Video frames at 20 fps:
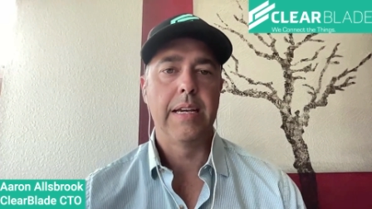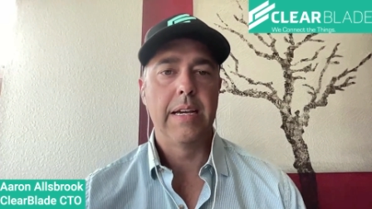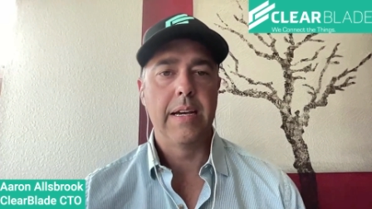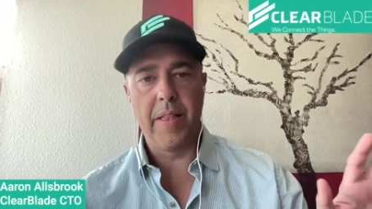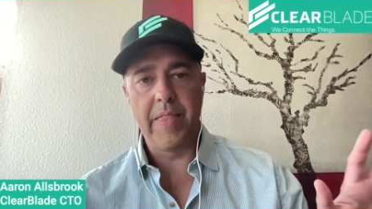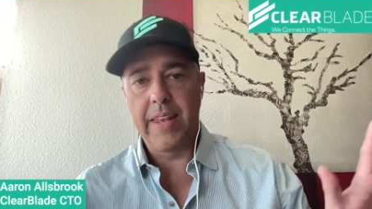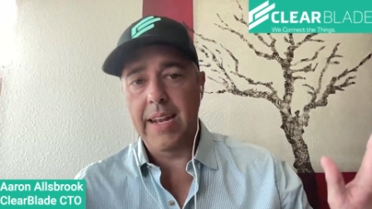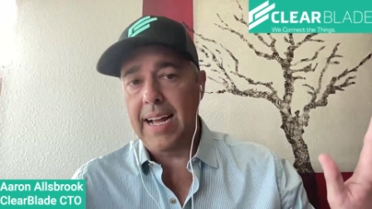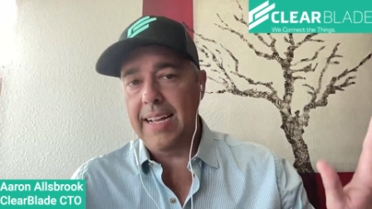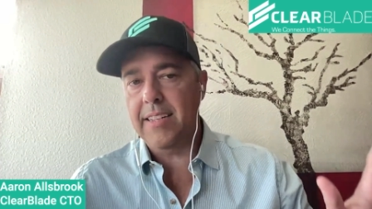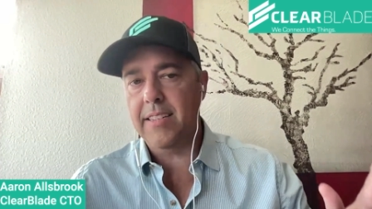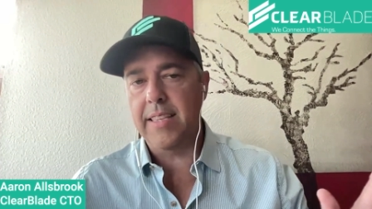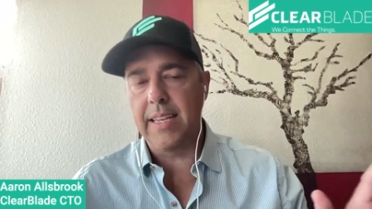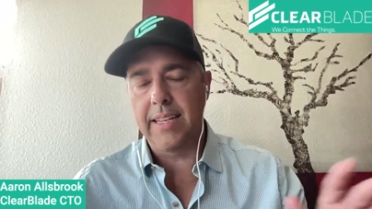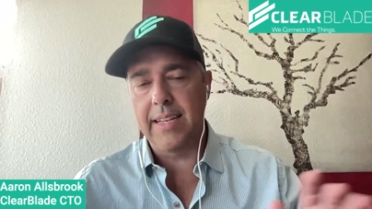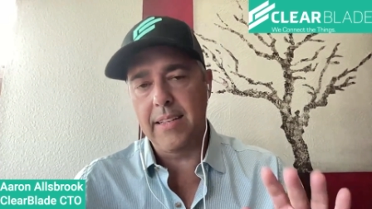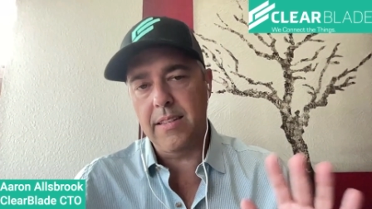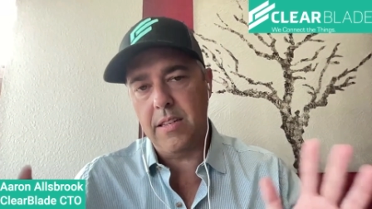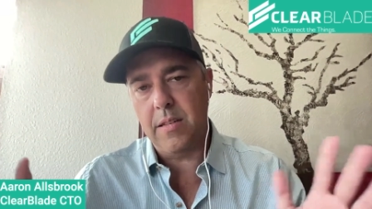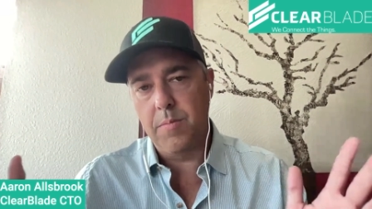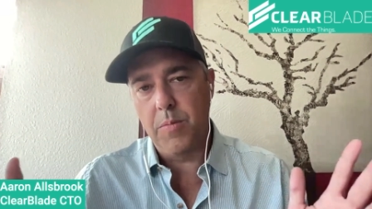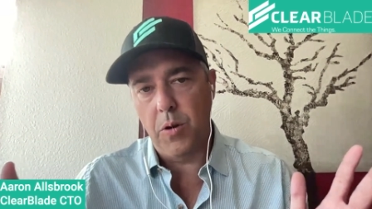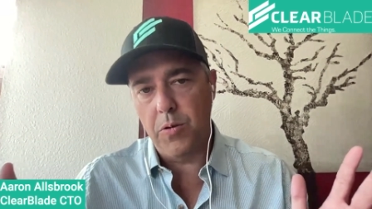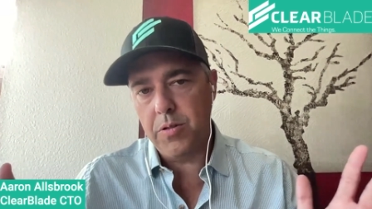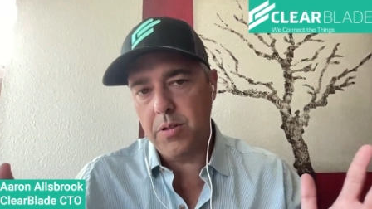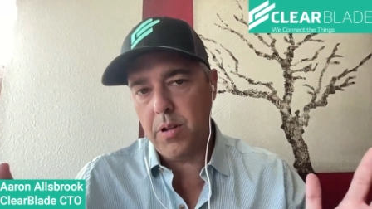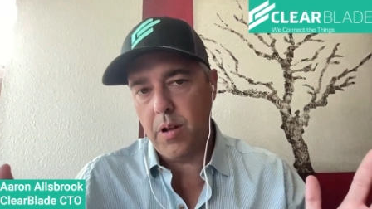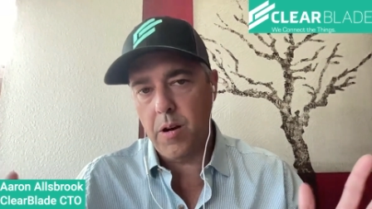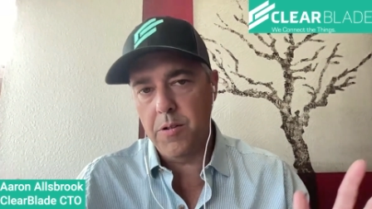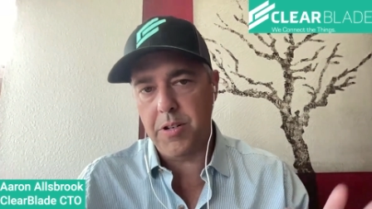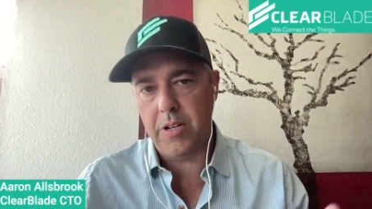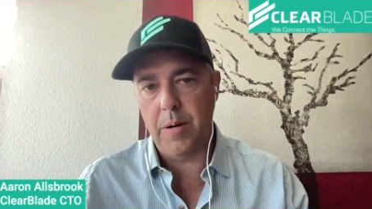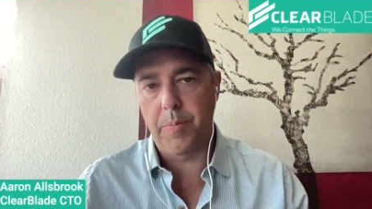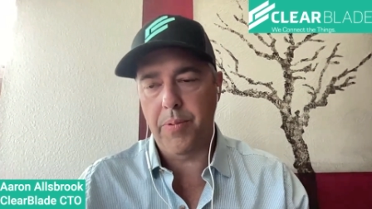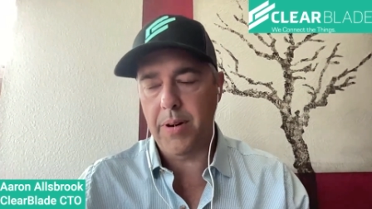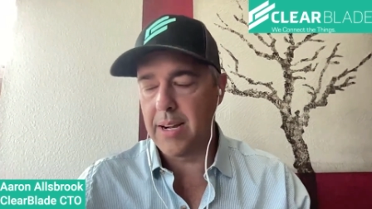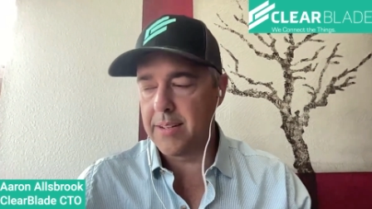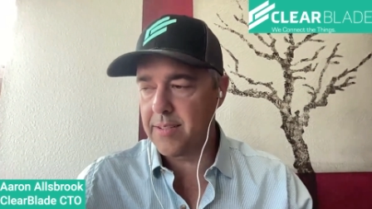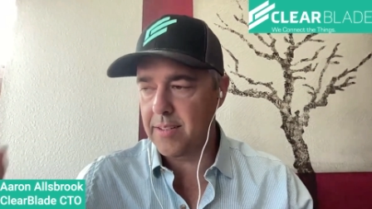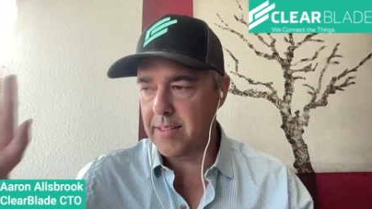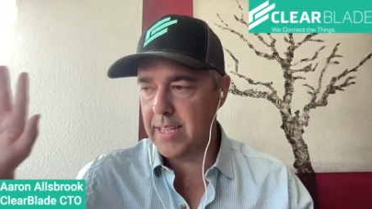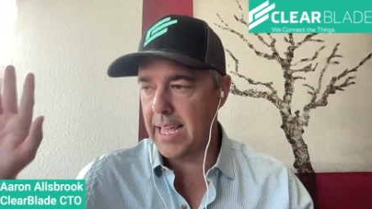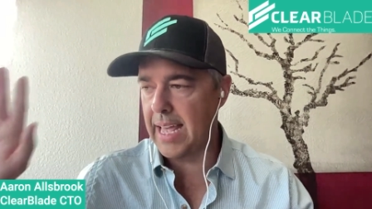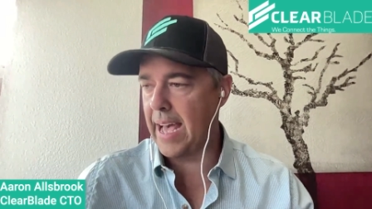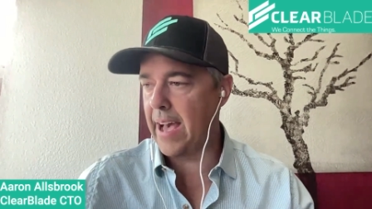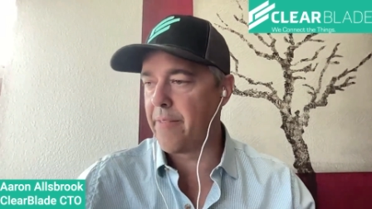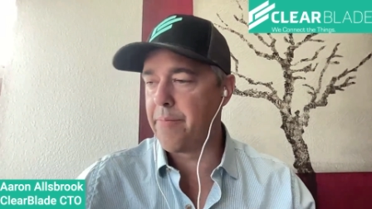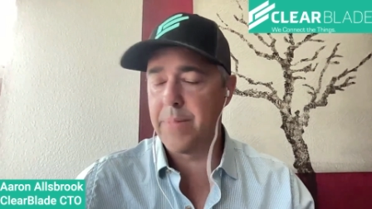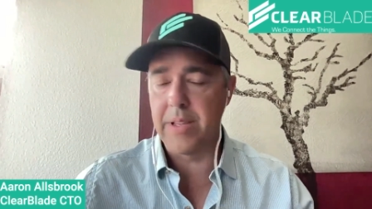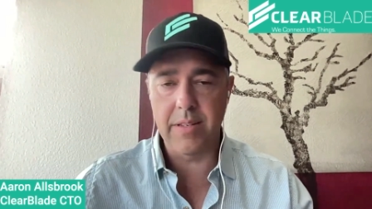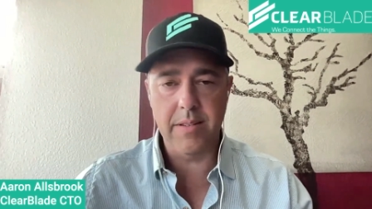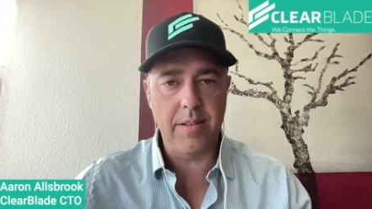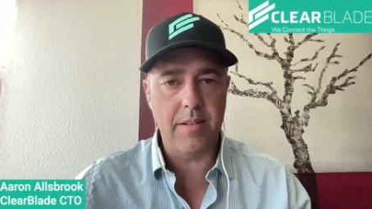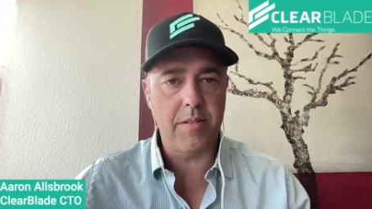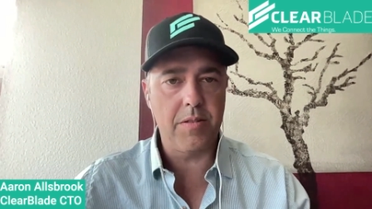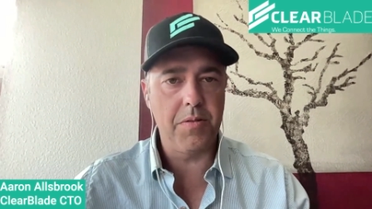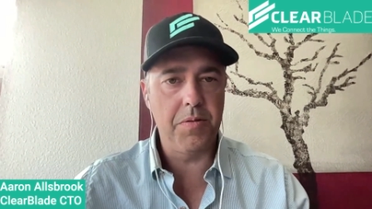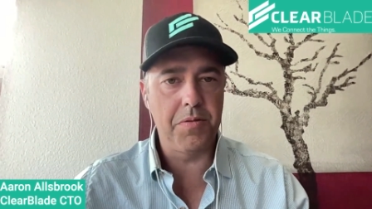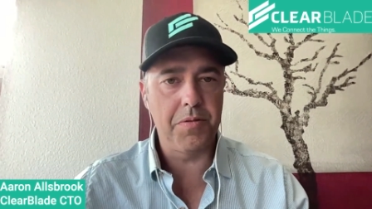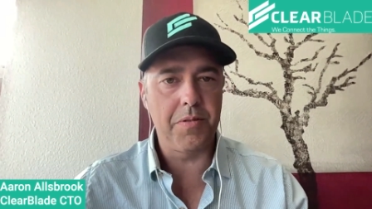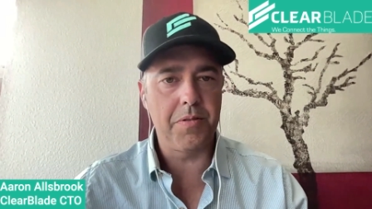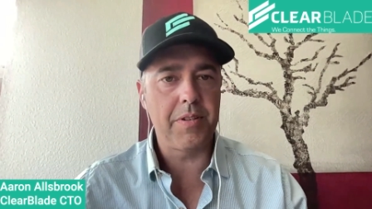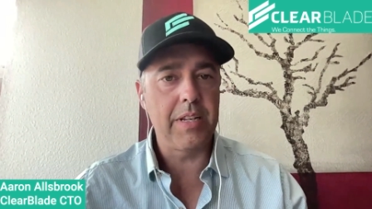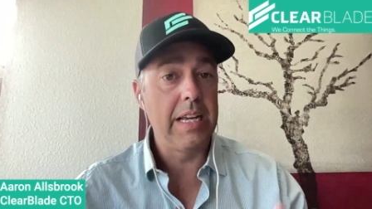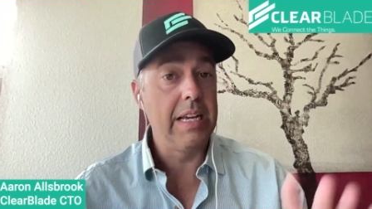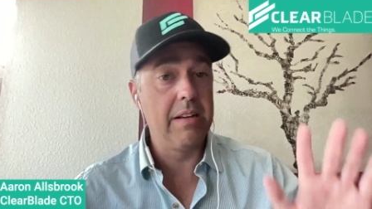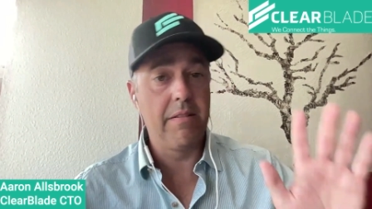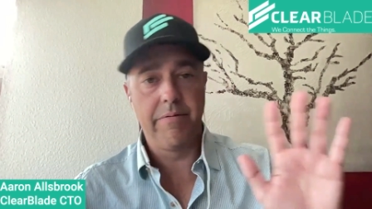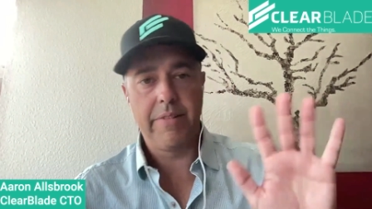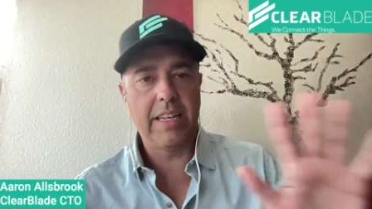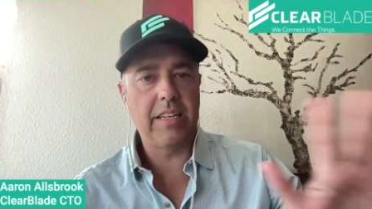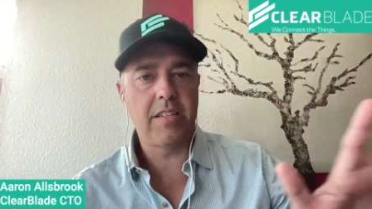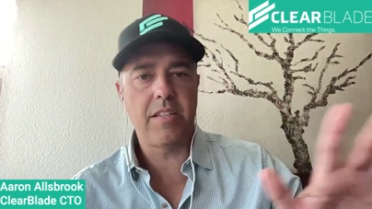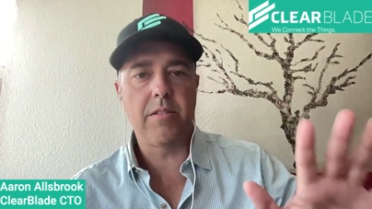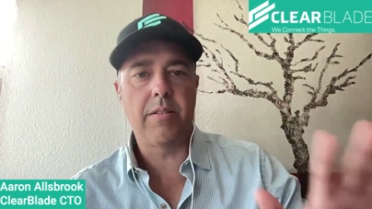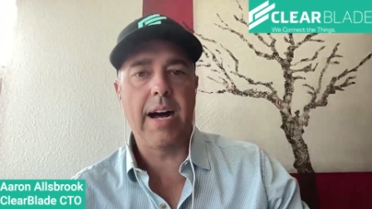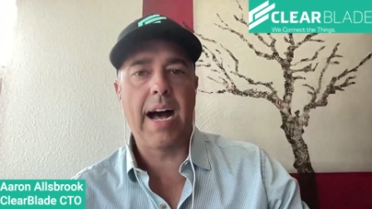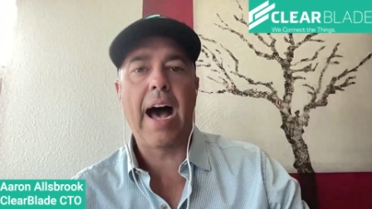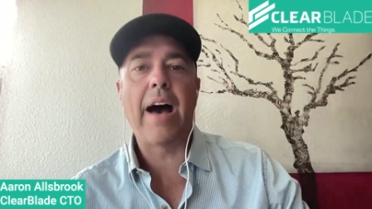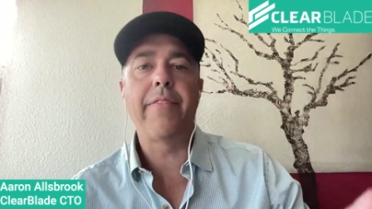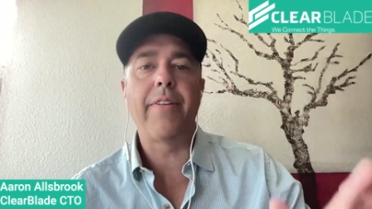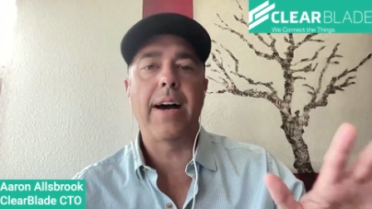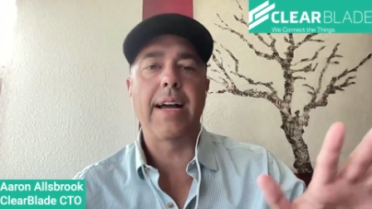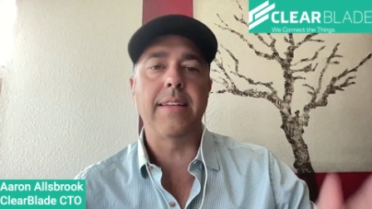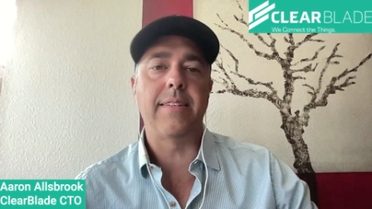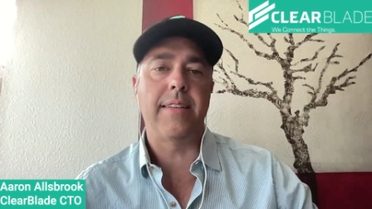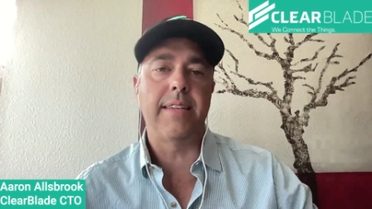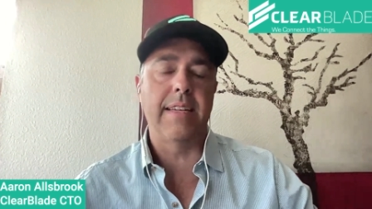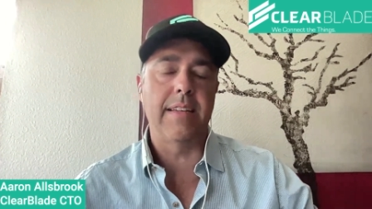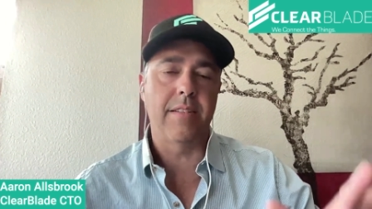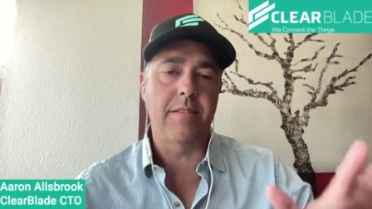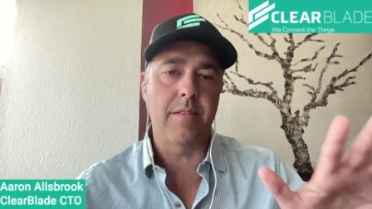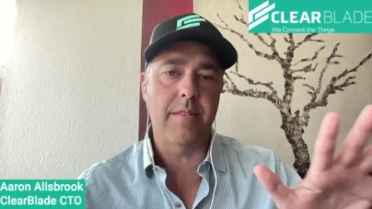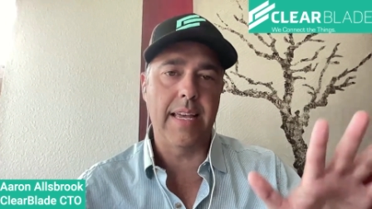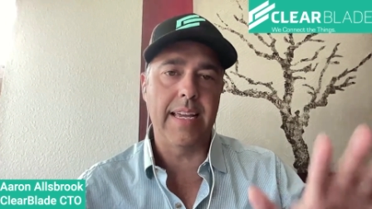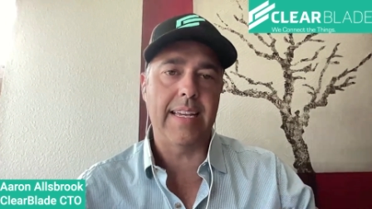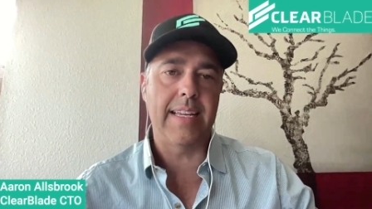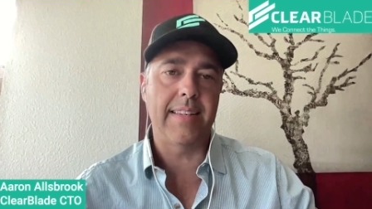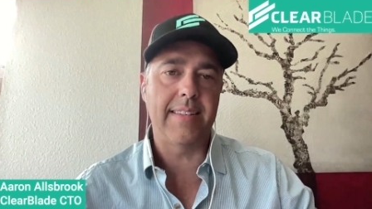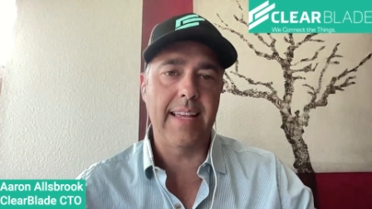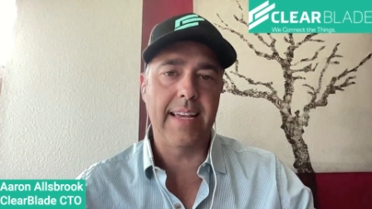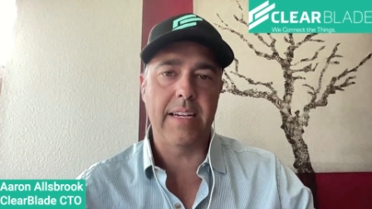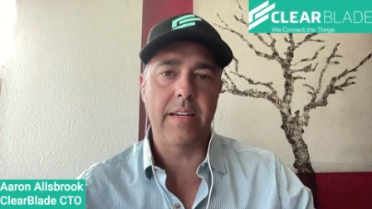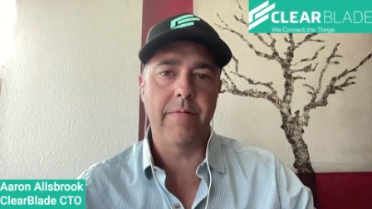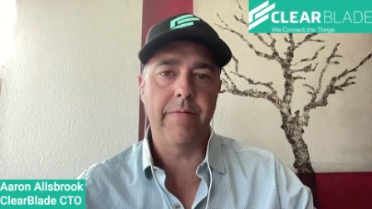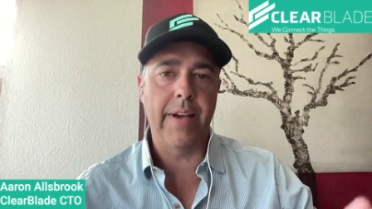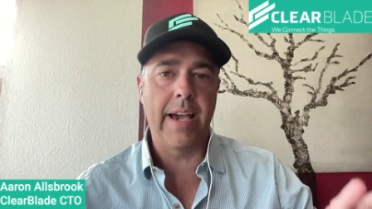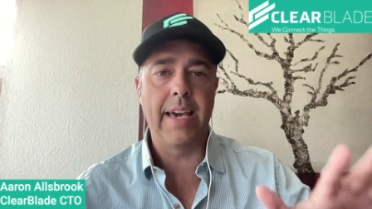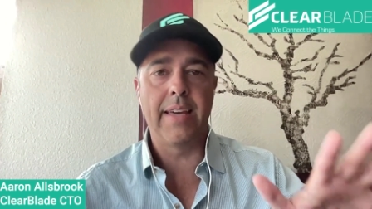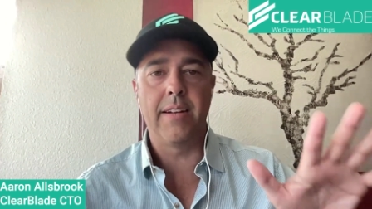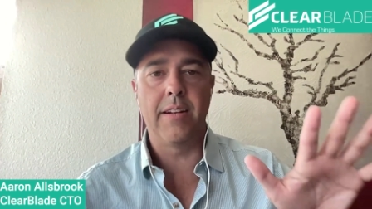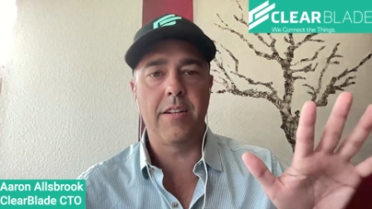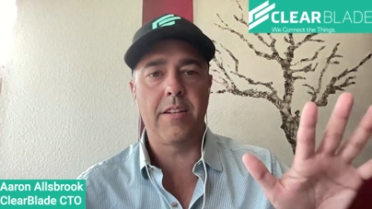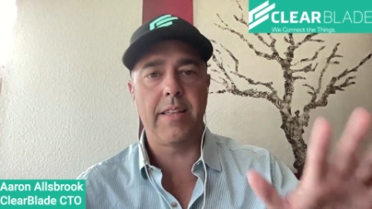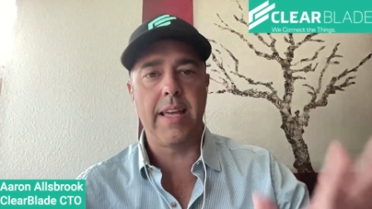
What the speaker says: And the nice thing is most large enterprises, they have business users. They still have IT, so they can take advantage.